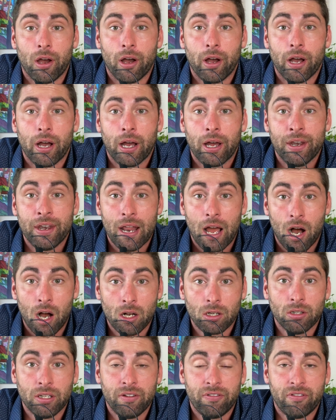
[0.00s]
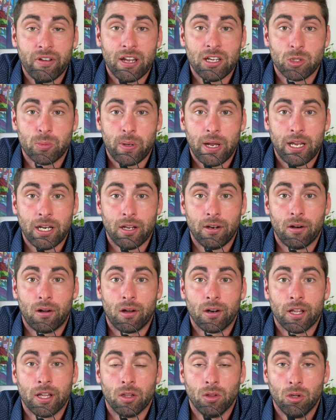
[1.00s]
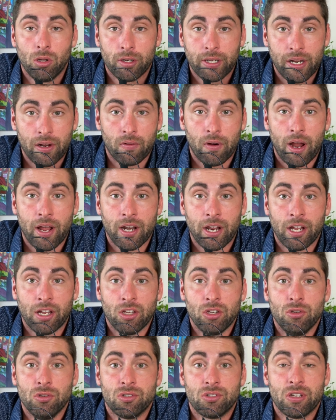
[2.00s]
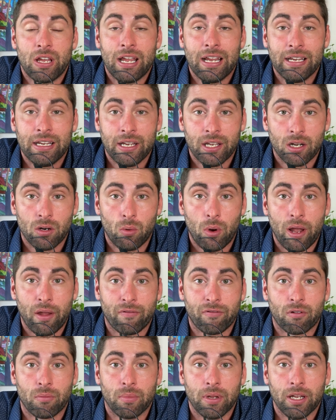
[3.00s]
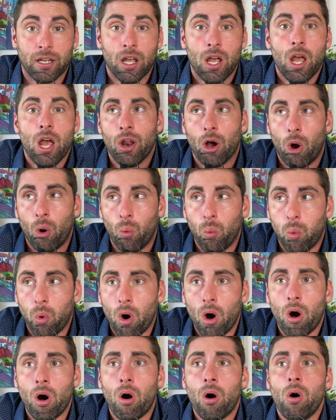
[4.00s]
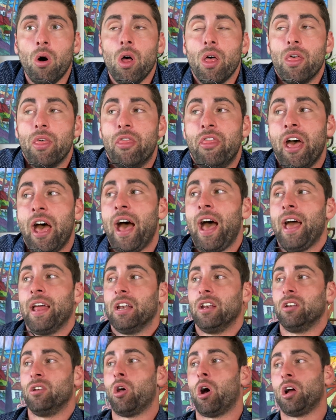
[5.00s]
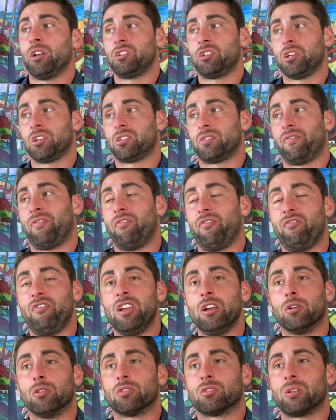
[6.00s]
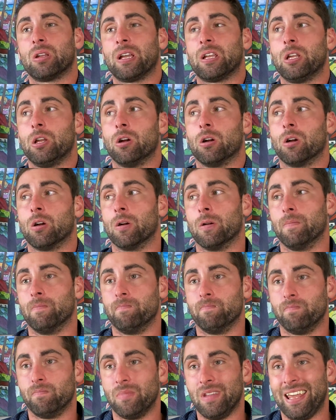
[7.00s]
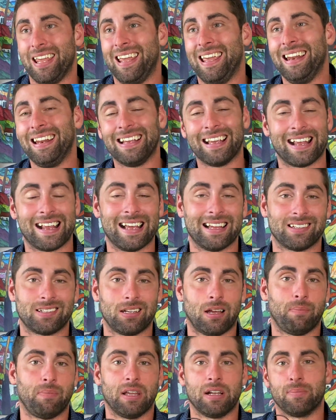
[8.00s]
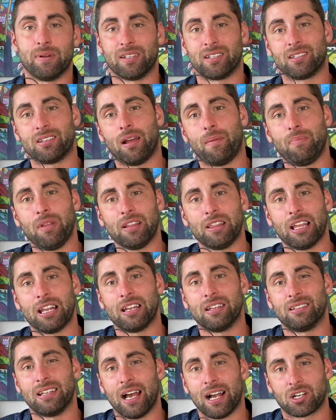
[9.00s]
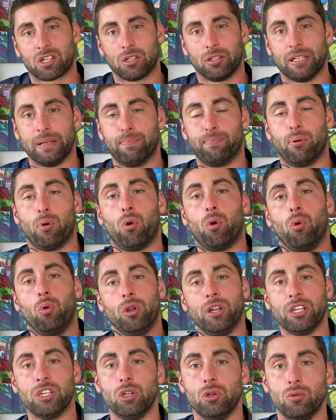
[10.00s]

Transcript: an ugly face painted on it, looking right at you saying, "Get away from me." A wall that not just feels like you're hitting against something, but something that is actually pulling you